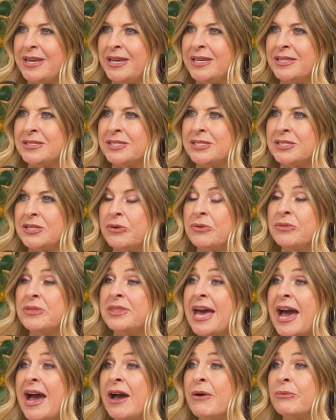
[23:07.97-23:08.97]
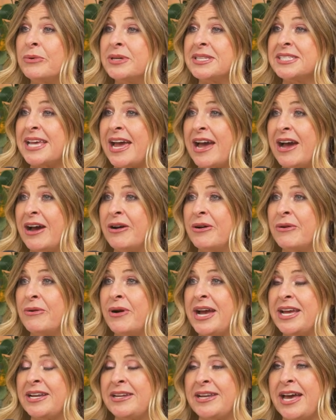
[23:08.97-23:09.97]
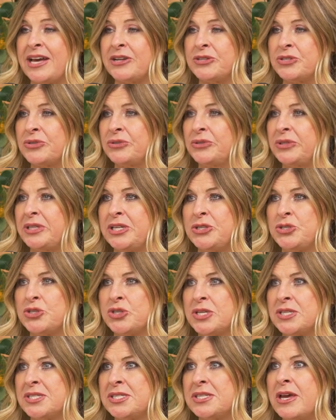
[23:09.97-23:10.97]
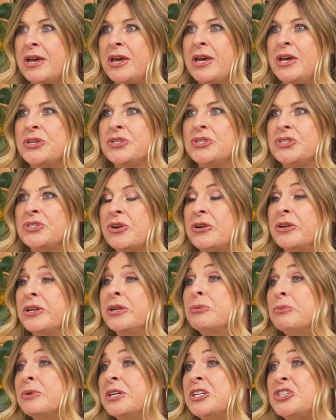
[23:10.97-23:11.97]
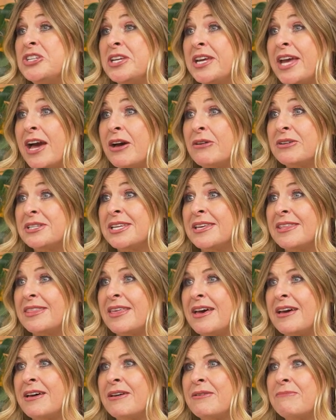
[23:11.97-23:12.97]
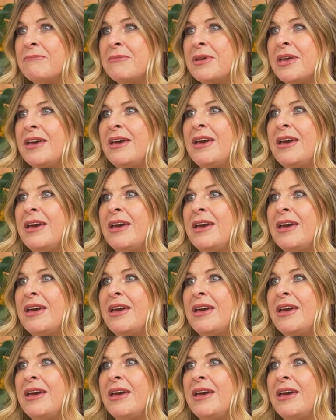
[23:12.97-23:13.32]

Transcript: And so that was how I naturally just started reaching out to them